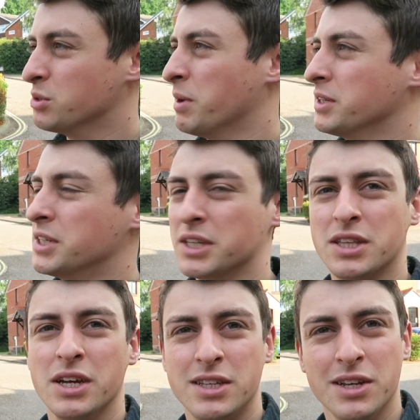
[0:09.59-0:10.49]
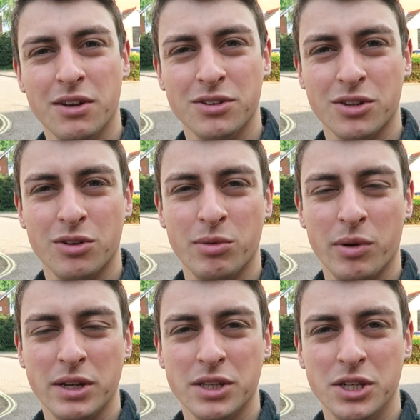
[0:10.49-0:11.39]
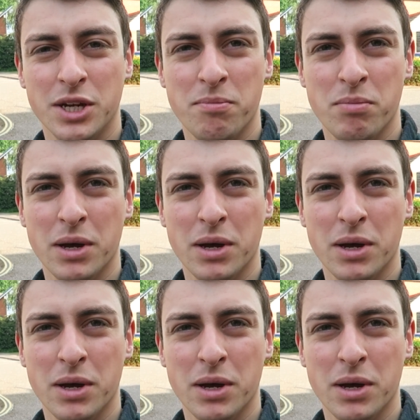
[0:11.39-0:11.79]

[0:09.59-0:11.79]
was about 6:30 and I was on my way to the gym,